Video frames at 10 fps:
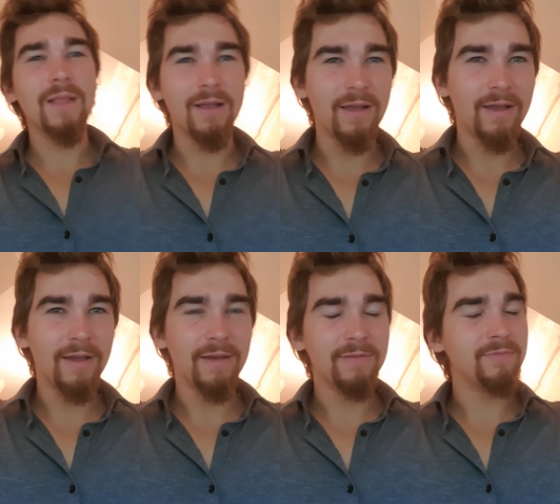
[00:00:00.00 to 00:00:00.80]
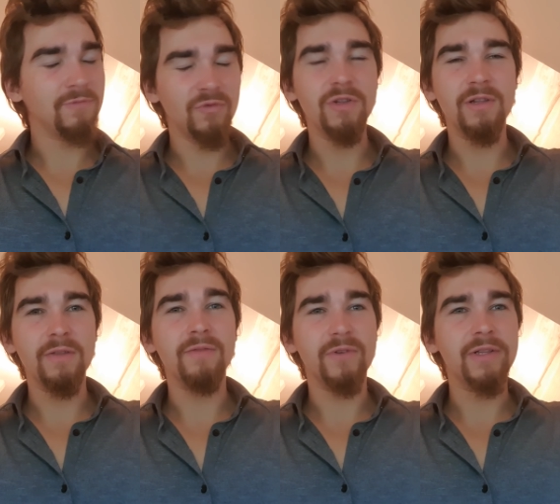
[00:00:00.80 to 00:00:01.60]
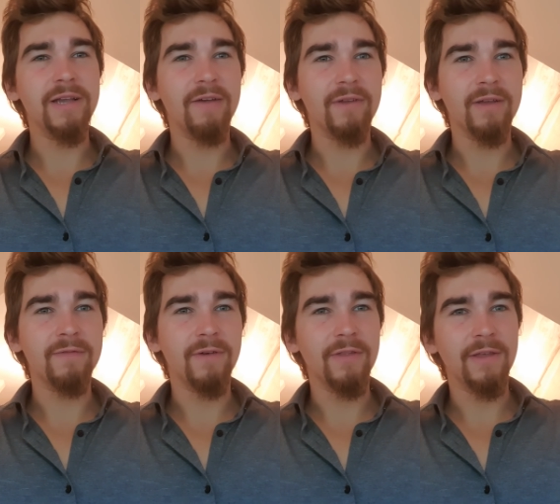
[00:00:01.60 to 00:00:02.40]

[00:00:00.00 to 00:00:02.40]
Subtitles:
I'm really having fun